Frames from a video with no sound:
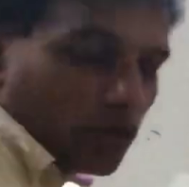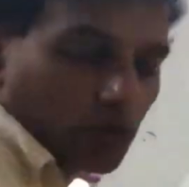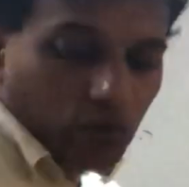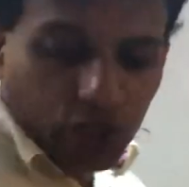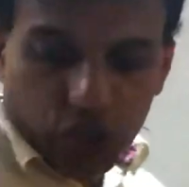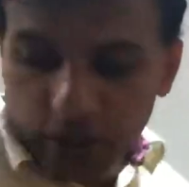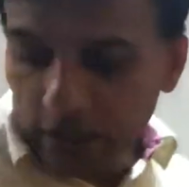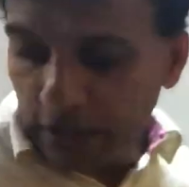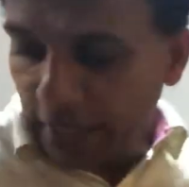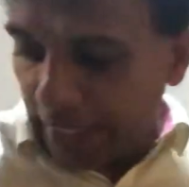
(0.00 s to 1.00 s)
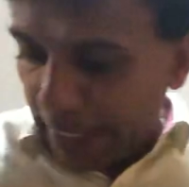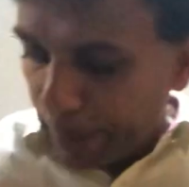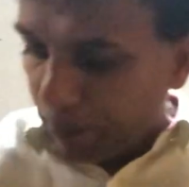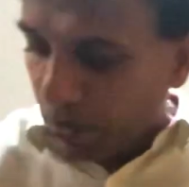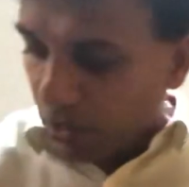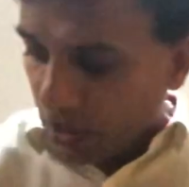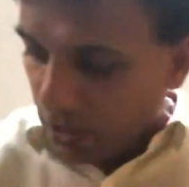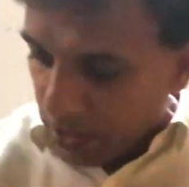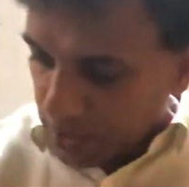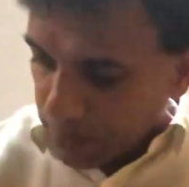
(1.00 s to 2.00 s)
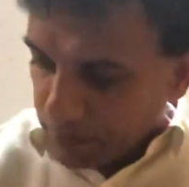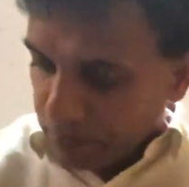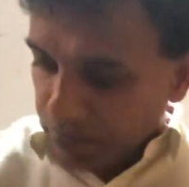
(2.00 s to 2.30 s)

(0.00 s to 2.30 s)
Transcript: question, the A part,